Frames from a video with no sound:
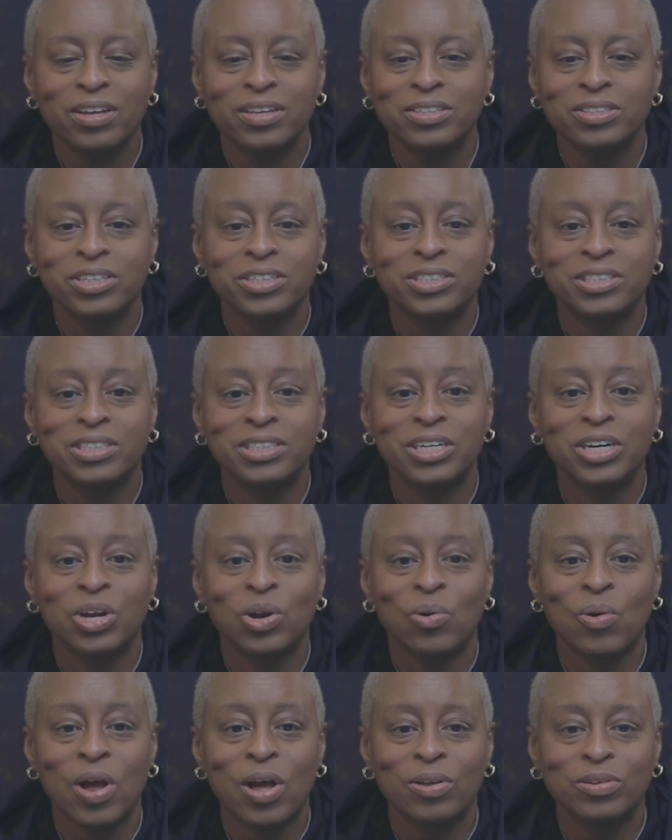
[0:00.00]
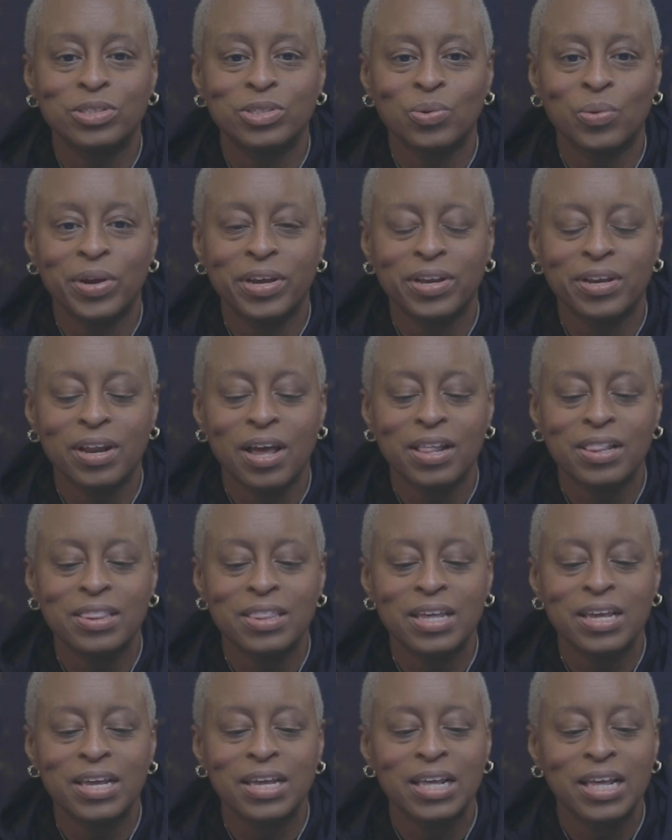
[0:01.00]
just sitting around doing
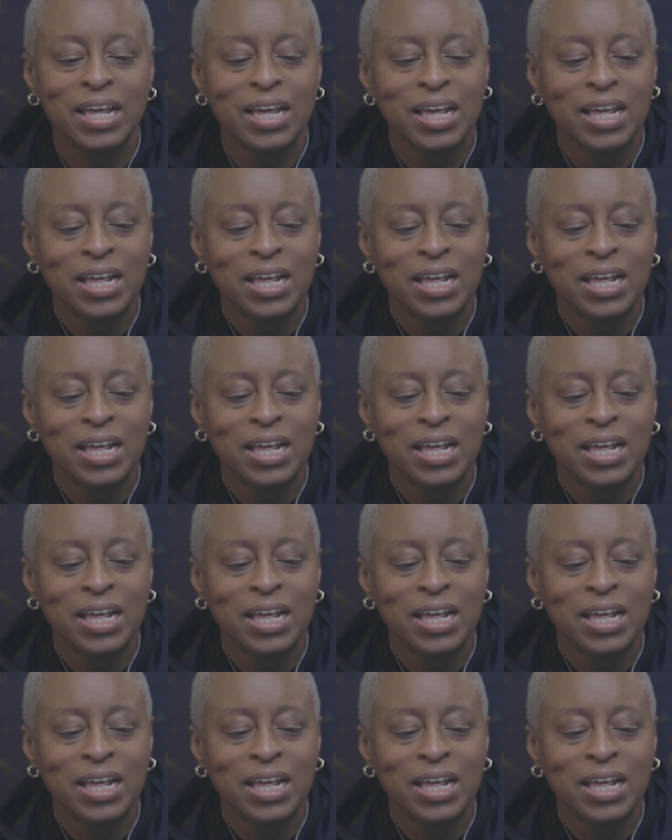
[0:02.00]
nothing.